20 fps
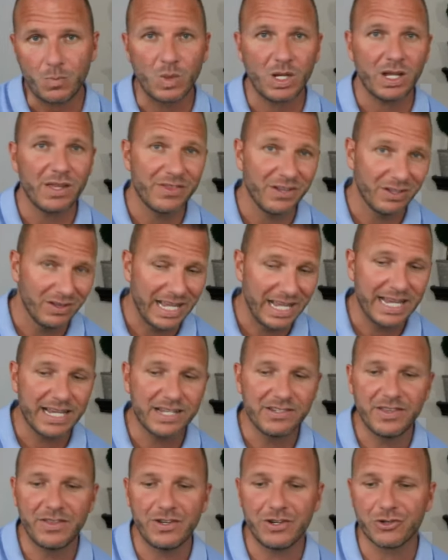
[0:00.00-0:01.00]
The link
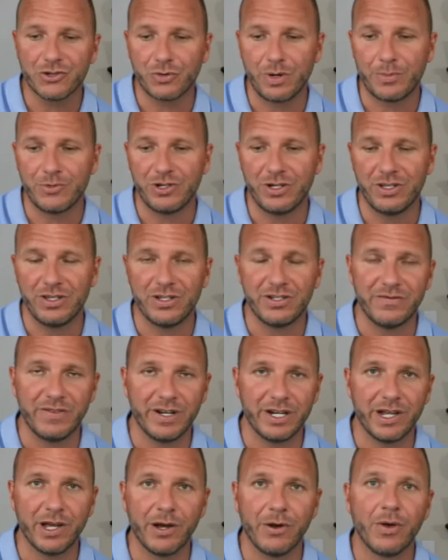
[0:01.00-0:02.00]
is in the description of this
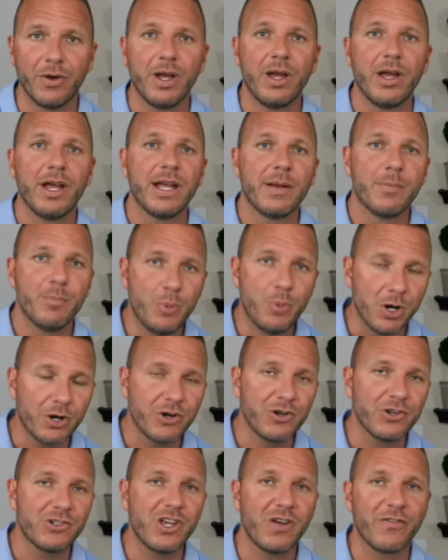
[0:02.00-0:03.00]
video. Book
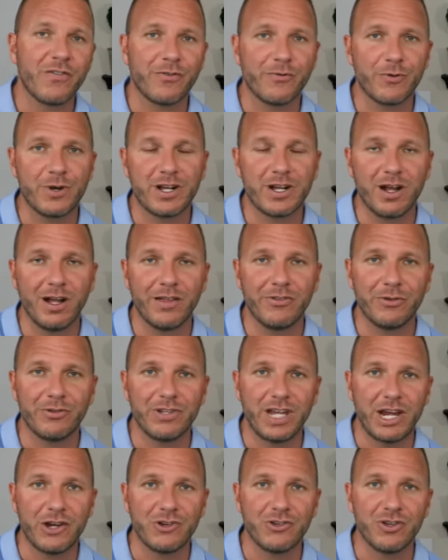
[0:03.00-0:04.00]
yourself a free
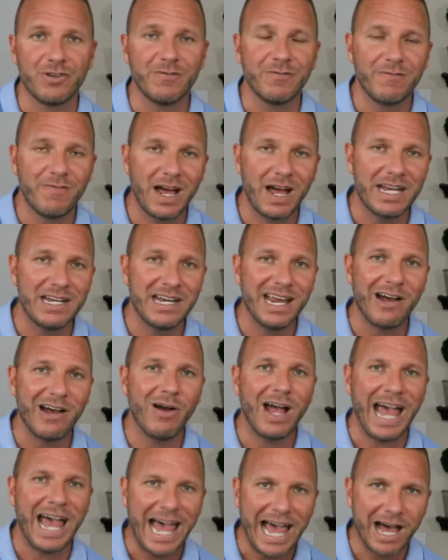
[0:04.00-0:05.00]
consultation. Find
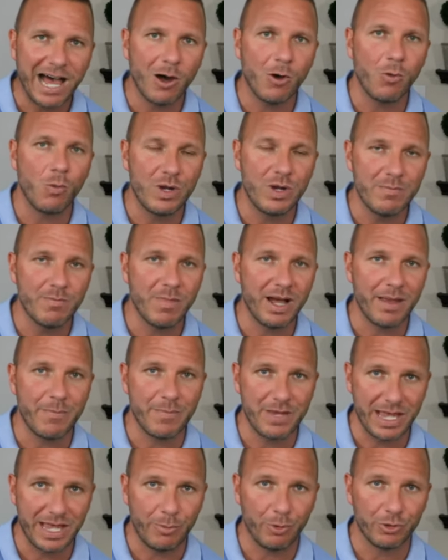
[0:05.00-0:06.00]
out how we might
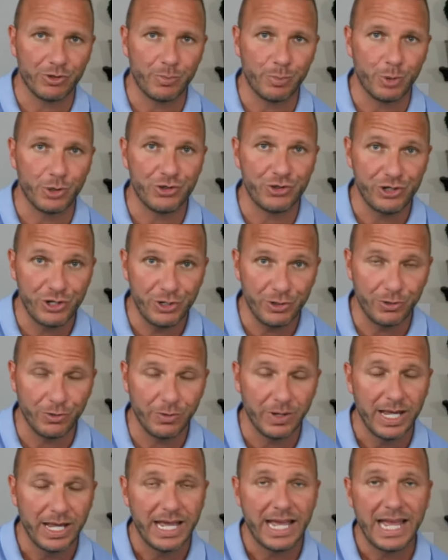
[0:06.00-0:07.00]
be able to put
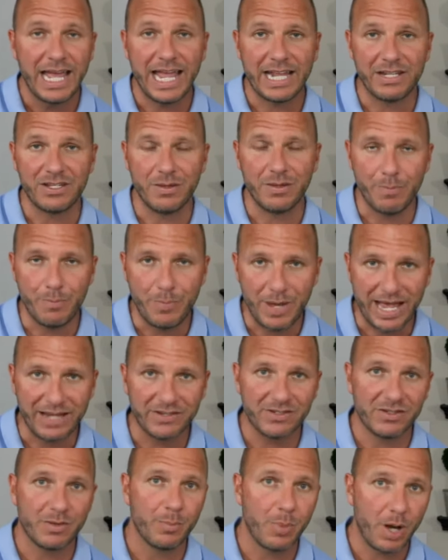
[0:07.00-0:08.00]
you into the
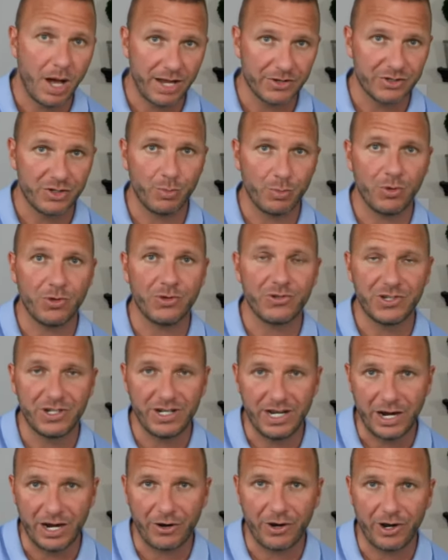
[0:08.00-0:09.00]
best possible
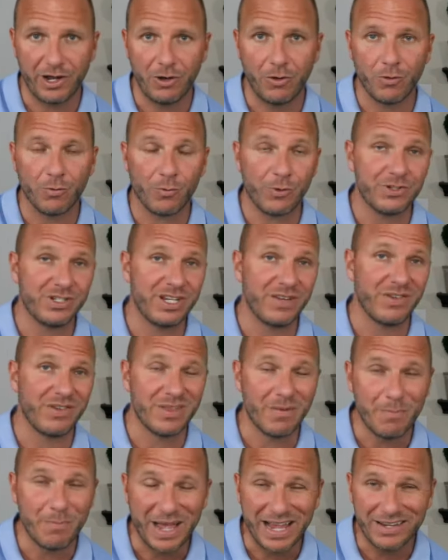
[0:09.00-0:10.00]
scenario, receiving
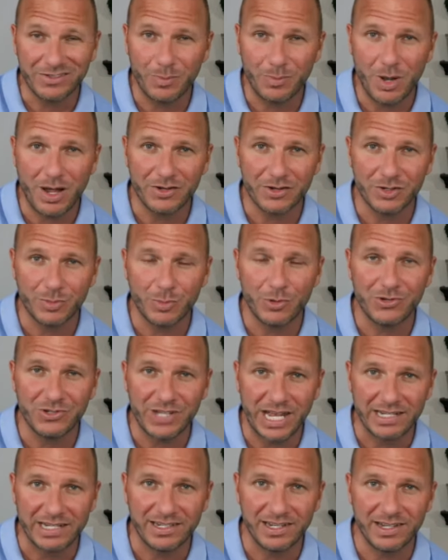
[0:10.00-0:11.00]
the best possible
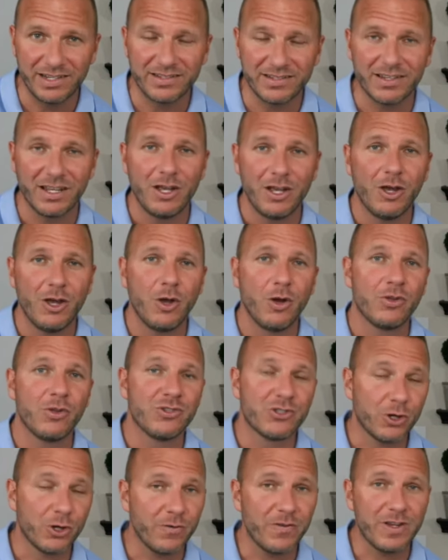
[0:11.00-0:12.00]
sentence,
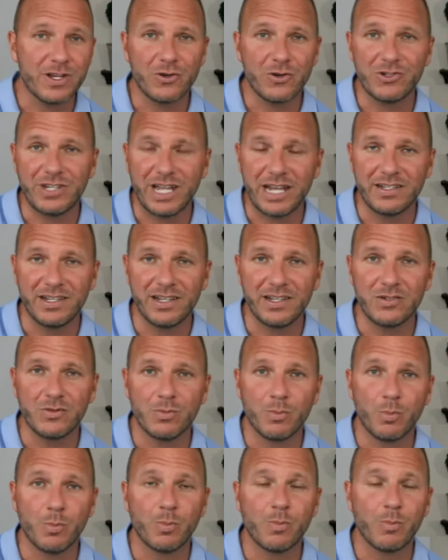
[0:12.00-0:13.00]
serving your
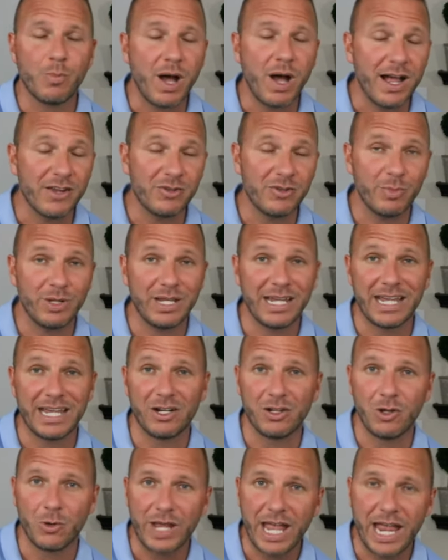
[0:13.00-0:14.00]
sentence possibly in a
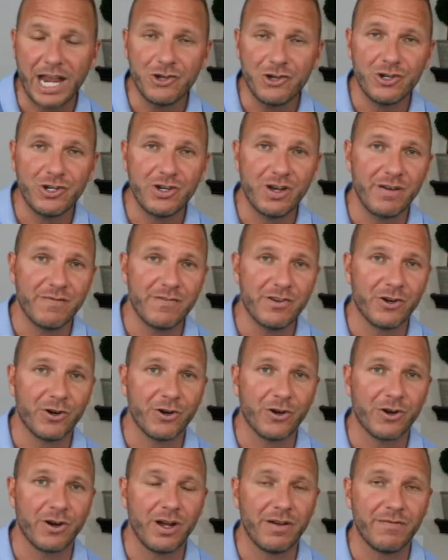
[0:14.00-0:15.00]
location of
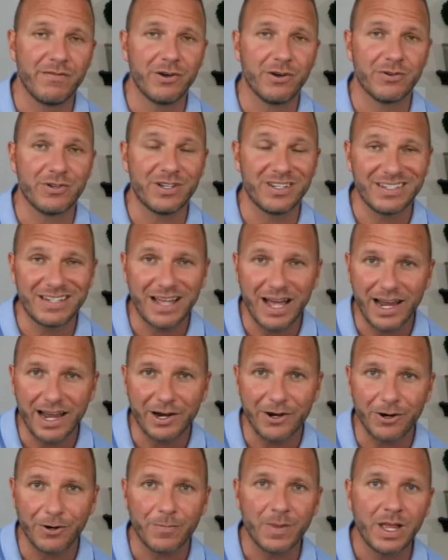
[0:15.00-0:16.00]
your
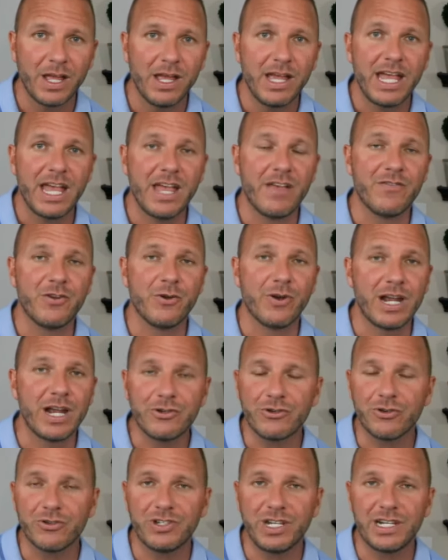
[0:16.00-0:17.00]
desire. If you're
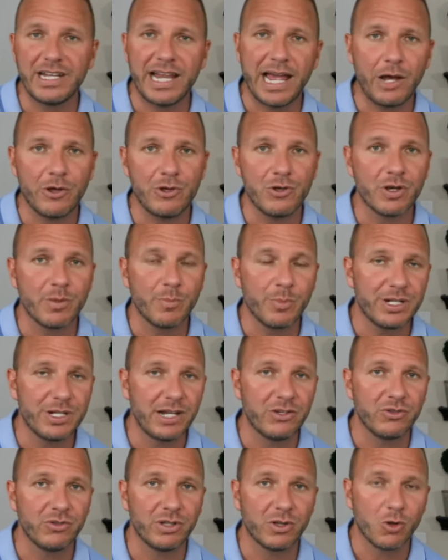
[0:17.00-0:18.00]
interested in how you can
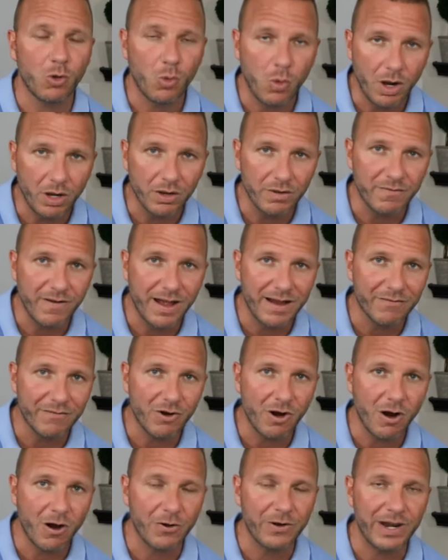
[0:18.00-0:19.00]
potentially qualify for
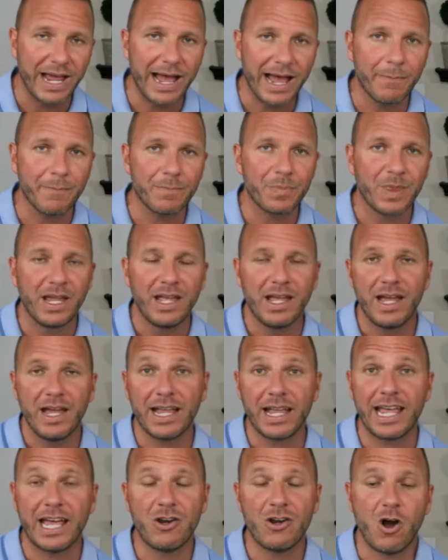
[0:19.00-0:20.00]
RDAP,
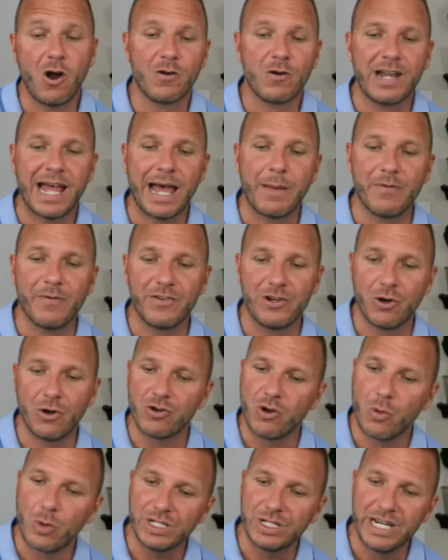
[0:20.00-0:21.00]
again, RDAP, if you don't
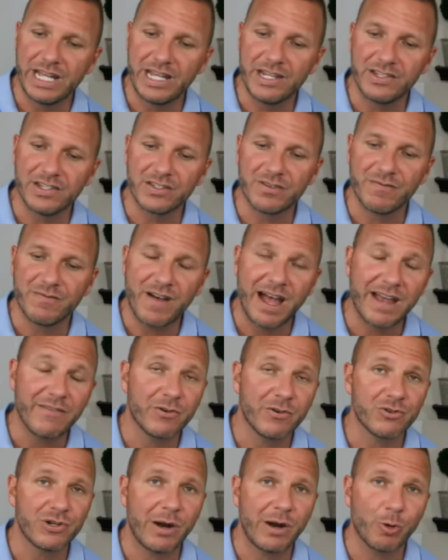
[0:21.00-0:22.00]
know what it is, it's a
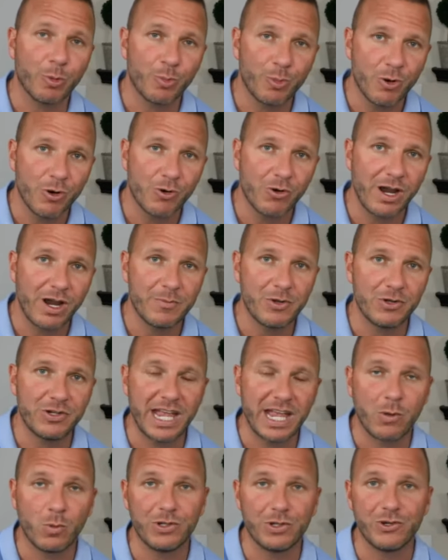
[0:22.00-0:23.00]
500-hour program you
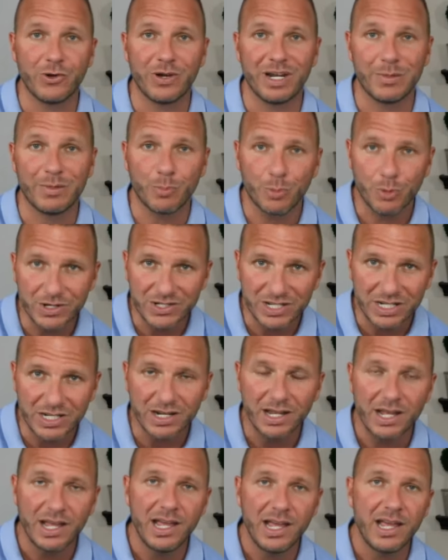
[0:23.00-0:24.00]
take once you're in prison.
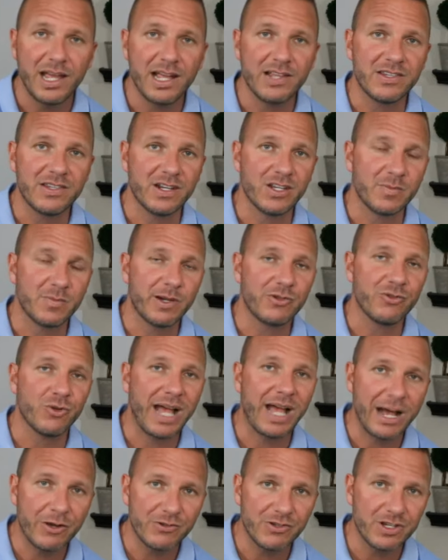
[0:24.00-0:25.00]
It's in a special
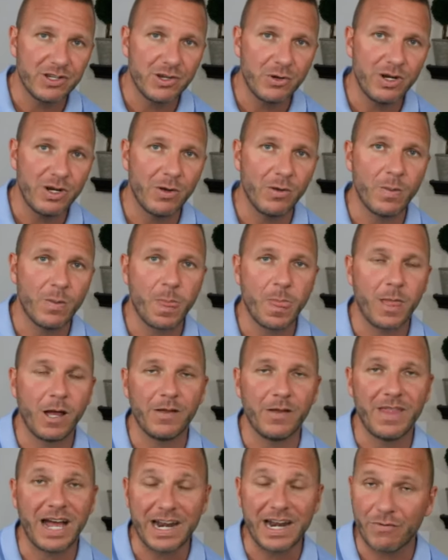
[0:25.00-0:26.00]
housing unit.
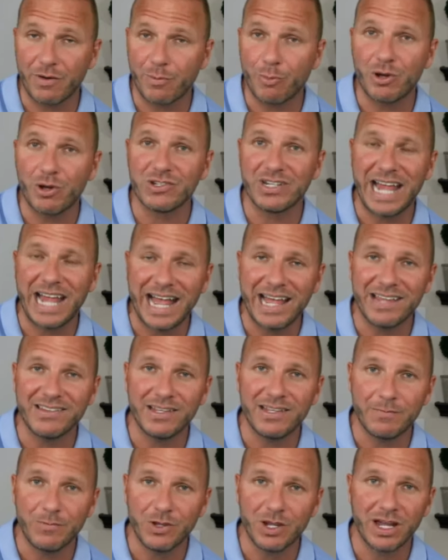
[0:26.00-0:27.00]
Not every prison has
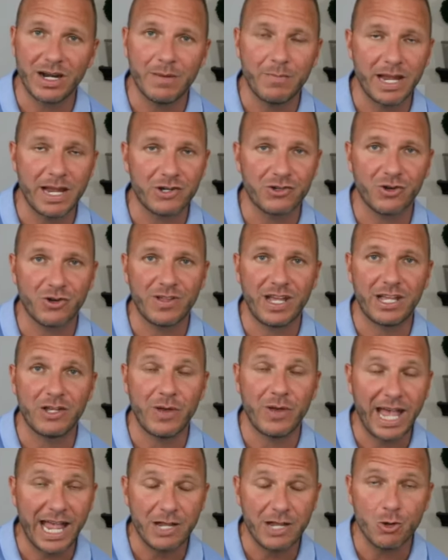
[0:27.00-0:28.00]
it. You got to make sure that
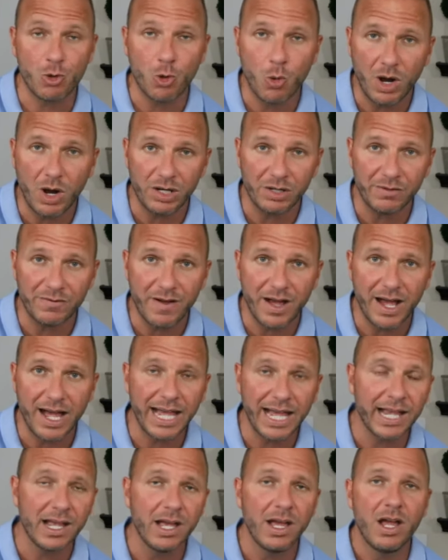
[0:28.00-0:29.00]
you
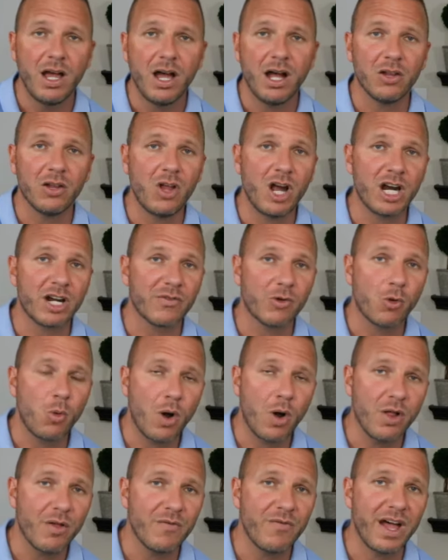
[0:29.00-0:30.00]
qualify. A lot of the
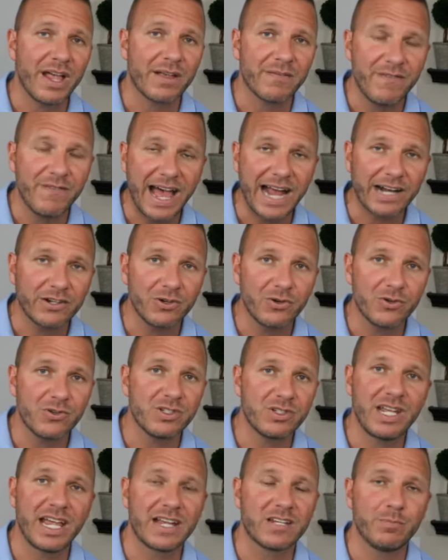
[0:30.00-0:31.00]
qualifying factors
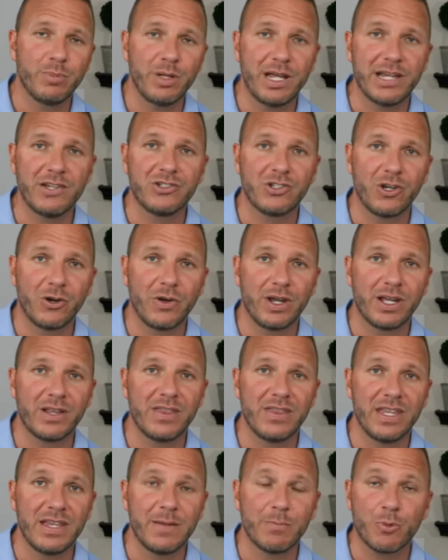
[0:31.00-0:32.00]
takes place during
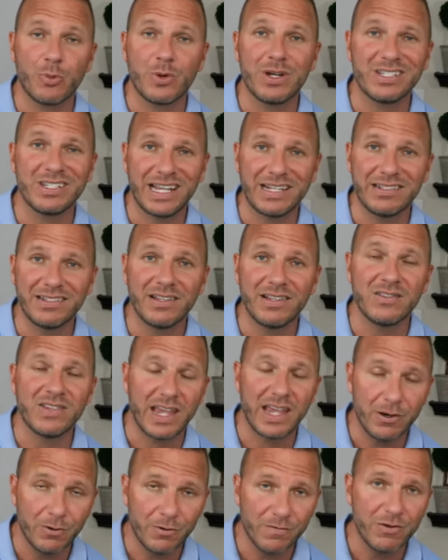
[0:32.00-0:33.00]
the pre-sentence
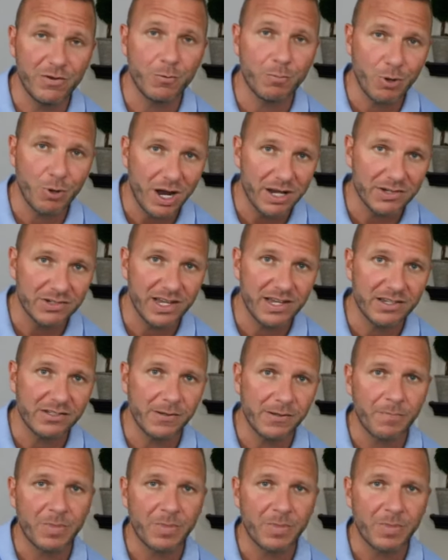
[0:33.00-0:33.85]
interview process.